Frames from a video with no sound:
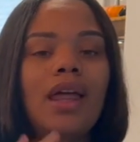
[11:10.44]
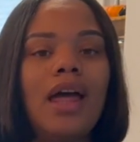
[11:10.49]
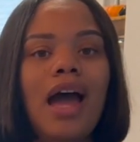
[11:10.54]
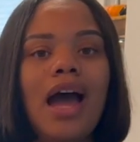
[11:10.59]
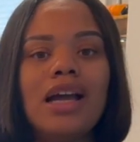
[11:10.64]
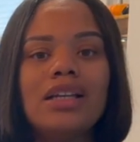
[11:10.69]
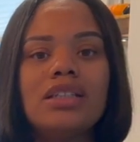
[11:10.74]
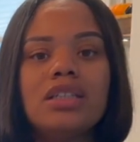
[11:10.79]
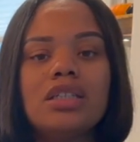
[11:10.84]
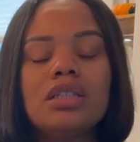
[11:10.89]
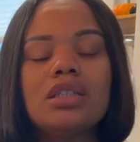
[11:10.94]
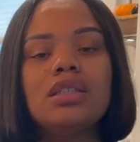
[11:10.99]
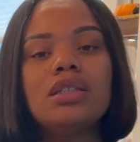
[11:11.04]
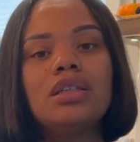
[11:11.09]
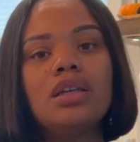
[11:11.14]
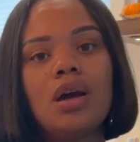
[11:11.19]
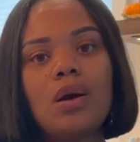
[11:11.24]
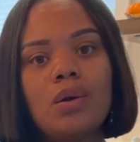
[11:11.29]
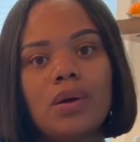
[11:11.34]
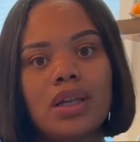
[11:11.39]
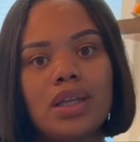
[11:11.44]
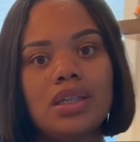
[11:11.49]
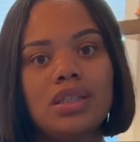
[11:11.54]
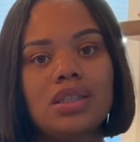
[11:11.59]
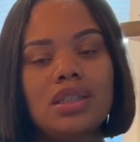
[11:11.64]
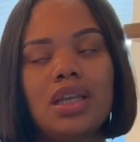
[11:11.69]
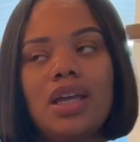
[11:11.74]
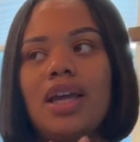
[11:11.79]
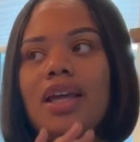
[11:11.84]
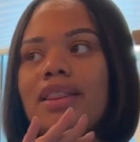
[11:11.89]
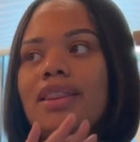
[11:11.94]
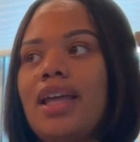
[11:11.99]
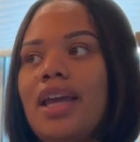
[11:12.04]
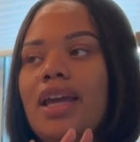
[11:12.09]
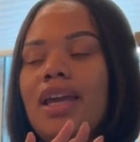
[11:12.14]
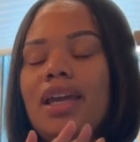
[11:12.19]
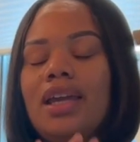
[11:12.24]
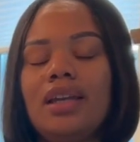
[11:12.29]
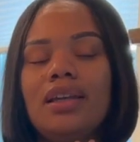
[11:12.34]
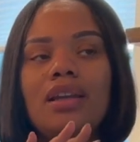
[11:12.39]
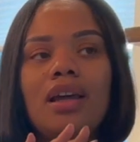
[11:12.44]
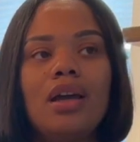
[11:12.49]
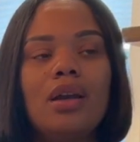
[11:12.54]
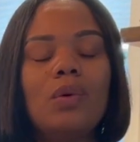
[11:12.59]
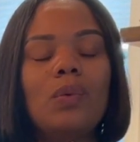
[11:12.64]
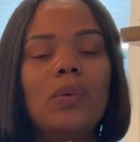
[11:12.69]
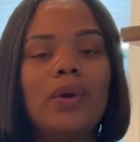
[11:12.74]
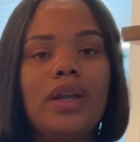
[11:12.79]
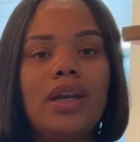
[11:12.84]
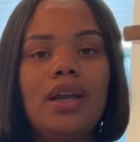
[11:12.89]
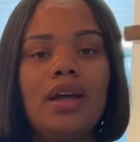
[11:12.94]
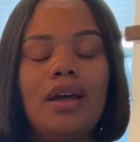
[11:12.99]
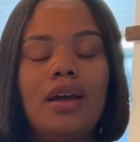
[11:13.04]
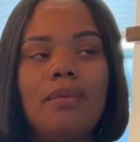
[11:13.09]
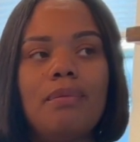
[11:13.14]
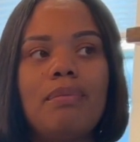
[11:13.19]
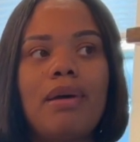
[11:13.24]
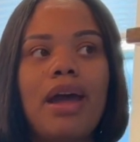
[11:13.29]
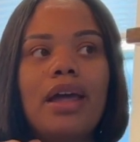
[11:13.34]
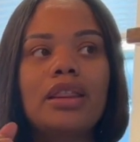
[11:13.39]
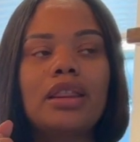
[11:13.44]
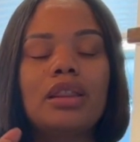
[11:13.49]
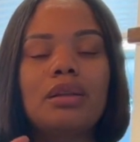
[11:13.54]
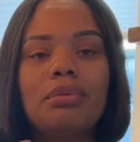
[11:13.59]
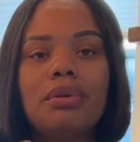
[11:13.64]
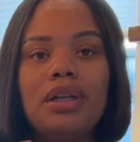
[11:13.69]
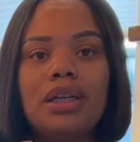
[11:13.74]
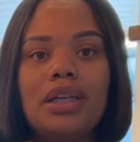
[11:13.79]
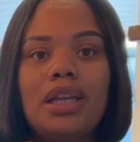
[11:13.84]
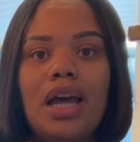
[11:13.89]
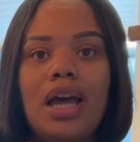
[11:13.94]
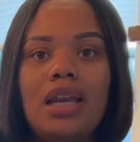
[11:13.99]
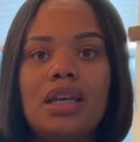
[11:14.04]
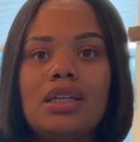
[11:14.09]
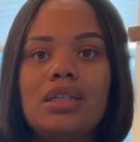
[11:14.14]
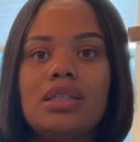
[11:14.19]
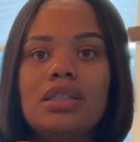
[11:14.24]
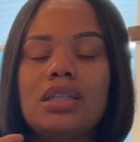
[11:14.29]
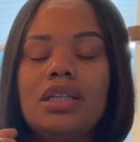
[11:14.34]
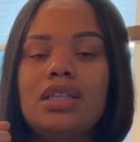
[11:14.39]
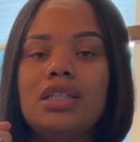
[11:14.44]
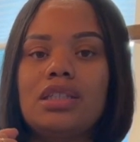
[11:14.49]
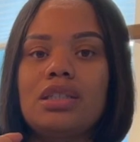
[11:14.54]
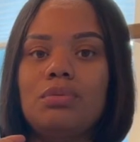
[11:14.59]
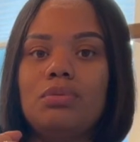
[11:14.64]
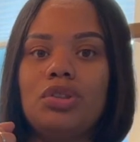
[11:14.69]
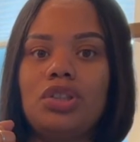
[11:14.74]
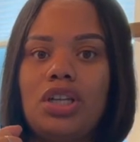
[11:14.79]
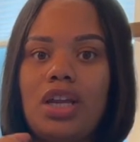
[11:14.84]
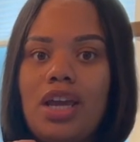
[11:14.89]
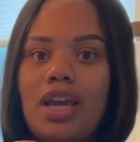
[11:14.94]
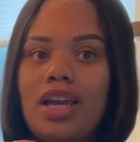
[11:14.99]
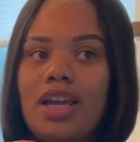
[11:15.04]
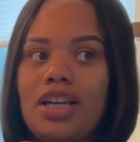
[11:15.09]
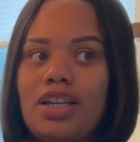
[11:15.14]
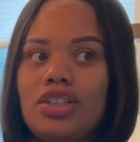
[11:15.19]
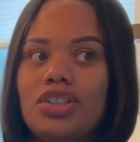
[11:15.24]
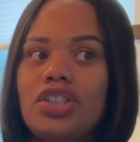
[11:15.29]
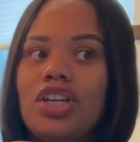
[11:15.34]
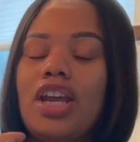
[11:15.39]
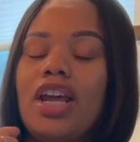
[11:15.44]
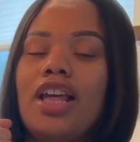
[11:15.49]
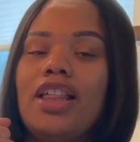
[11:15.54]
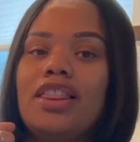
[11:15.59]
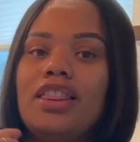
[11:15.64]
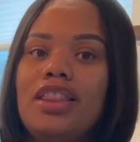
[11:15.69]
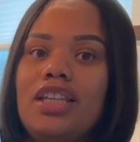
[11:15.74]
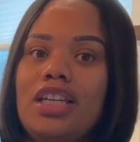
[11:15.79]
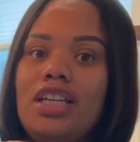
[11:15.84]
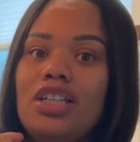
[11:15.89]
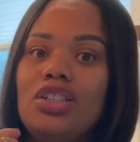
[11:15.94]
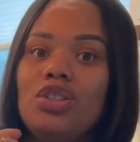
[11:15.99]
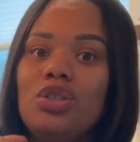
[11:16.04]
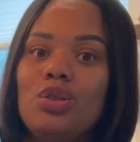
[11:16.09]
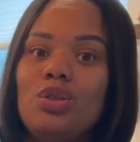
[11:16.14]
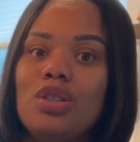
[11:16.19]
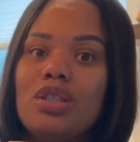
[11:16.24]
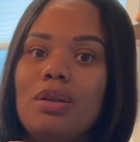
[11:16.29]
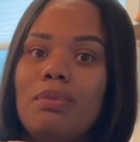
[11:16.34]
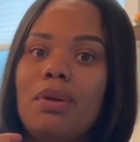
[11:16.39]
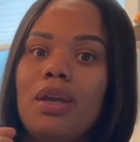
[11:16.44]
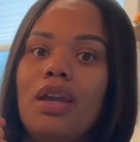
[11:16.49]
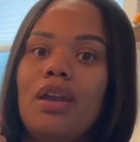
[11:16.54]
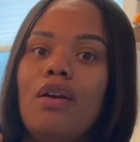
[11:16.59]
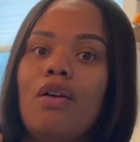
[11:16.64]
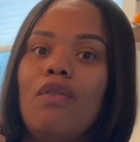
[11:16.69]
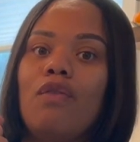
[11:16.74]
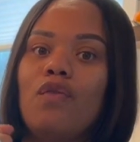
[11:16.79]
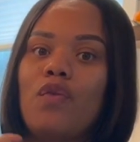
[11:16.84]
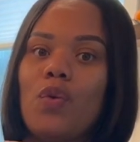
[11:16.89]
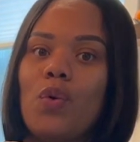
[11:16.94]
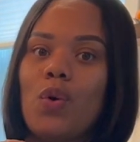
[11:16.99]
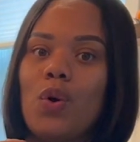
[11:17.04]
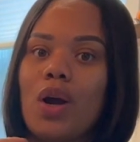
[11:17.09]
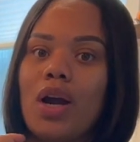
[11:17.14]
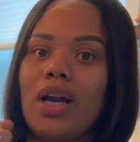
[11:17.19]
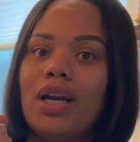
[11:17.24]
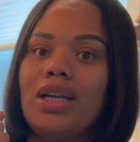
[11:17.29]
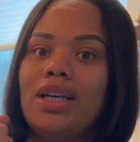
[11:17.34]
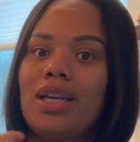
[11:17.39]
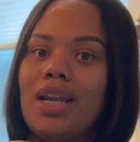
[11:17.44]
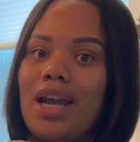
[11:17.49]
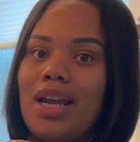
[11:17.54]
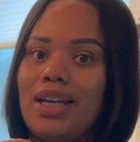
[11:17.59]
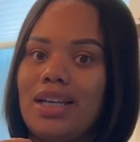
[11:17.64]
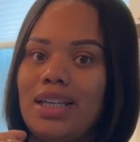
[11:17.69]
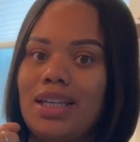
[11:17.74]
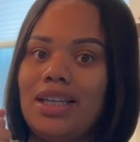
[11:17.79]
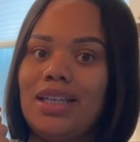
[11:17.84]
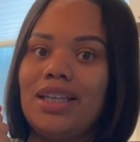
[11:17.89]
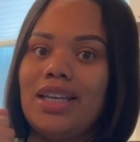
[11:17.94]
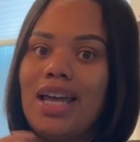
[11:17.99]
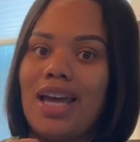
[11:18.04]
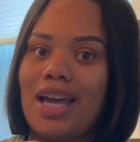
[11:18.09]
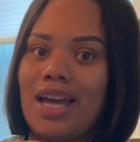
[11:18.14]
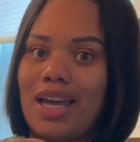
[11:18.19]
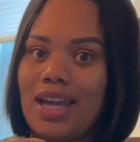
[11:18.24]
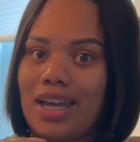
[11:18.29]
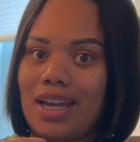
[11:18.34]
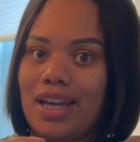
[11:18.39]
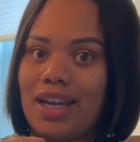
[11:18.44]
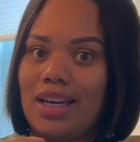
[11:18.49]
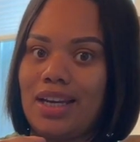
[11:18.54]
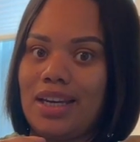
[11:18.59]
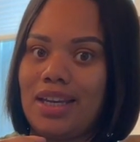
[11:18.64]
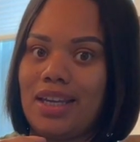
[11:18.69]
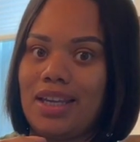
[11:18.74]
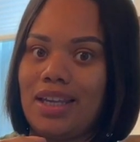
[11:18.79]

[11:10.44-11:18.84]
I just noticed that it done went up by three dollars and some change. These used to be four ninety nine